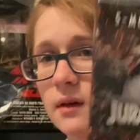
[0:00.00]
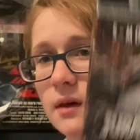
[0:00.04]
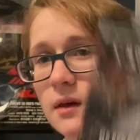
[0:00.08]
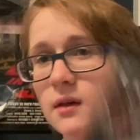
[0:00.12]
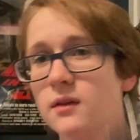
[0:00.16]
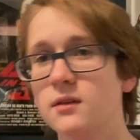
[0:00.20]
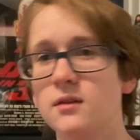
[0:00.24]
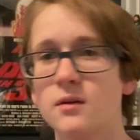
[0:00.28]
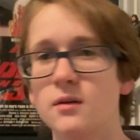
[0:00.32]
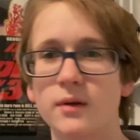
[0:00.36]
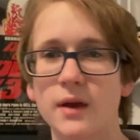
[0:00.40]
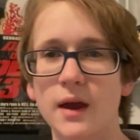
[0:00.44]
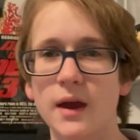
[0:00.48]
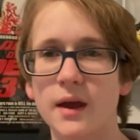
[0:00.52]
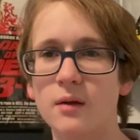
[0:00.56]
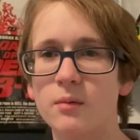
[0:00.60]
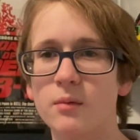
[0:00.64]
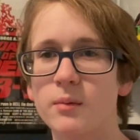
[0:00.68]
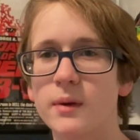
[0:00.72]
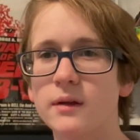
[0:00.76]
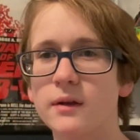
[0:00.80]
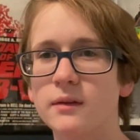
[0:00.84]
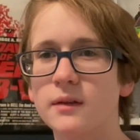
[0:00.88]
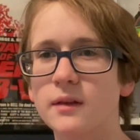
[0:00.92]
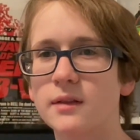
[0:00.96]
So kind of
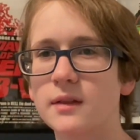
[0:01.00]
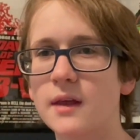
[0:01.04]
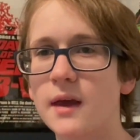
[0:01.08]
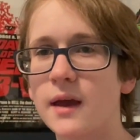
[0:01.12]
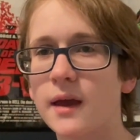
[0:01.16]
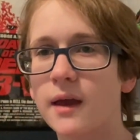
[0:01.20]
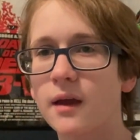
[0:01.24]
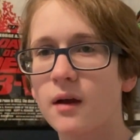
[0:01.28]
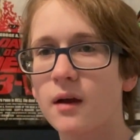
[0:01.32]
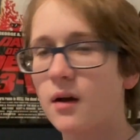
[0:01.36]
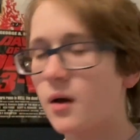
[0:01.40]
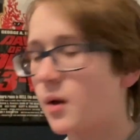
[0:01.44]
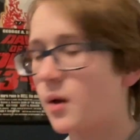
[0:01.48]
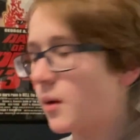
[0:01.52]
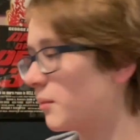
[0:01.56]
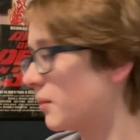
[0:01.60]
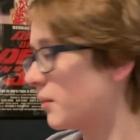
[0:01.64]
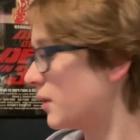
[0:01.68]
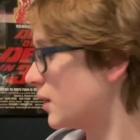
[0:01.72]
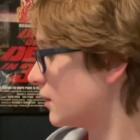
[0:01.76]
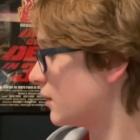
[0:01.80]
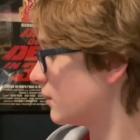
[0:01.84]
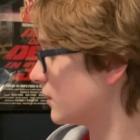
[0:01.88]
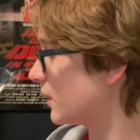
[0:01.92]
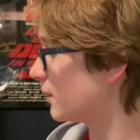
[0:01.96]
weird that they um
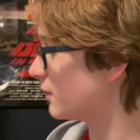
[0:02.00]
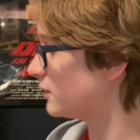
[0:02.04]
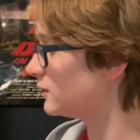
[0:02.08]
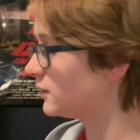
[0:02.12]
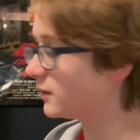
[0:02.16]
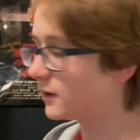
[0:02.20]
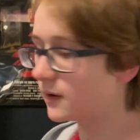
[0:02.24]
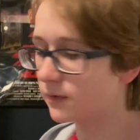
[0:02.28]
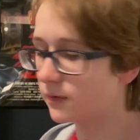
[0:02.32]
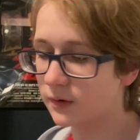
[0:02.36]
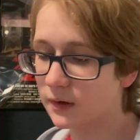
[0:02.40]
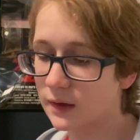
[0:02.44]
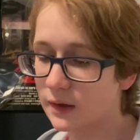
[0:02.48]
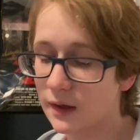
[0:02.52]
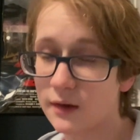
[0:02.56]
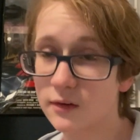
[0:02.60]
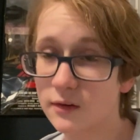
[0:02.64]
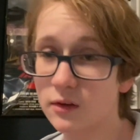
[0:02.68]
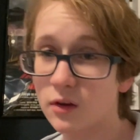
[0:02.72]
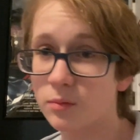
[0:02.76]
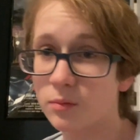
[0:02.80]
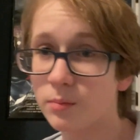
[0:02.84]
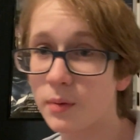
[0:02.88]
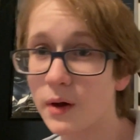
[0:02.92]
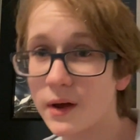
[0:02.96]
oh, two different
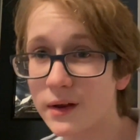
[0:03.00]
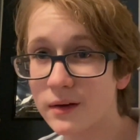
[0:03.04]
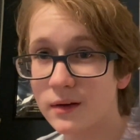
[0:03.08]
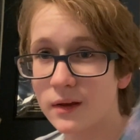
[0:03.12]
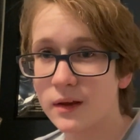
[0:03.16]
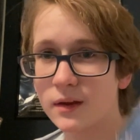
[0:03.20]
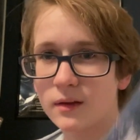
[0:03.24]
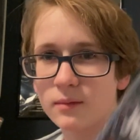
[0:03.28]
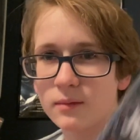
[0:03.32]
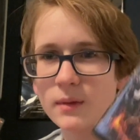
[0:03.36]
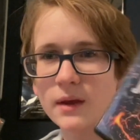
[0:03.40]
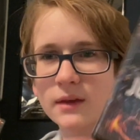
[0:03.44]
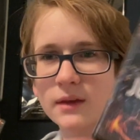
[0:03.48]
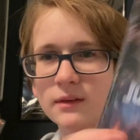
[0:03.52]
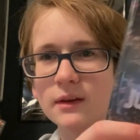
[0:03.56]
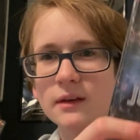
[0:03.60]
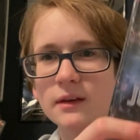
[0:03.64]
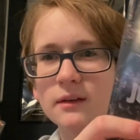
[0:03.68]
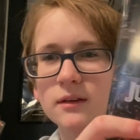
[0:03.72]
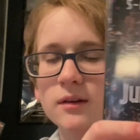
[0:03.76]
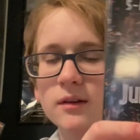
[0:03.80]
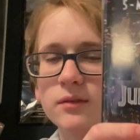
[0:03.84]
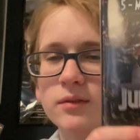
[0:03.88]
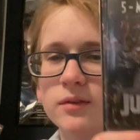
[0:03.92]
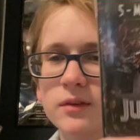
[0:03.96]
cases, but it makes it
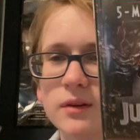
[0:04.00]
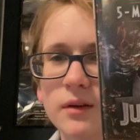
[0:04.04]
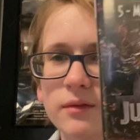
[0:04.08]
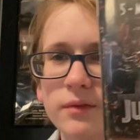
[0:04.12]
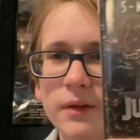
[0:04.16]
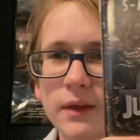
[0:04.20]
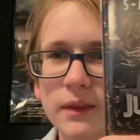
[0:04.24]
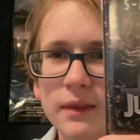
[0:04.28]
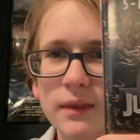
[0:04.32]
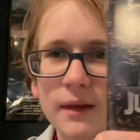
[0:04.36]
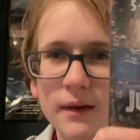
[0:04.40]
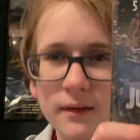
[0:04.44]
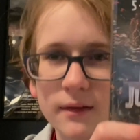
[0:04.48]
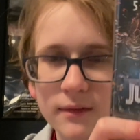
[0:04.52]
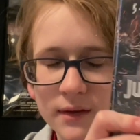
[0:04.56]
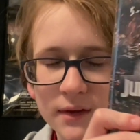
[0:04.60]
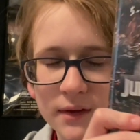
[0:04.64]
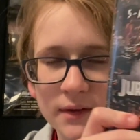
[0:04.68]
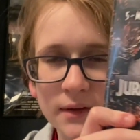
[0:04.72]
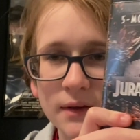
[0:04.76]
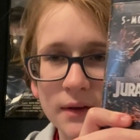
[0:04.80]
easier for stuff like this.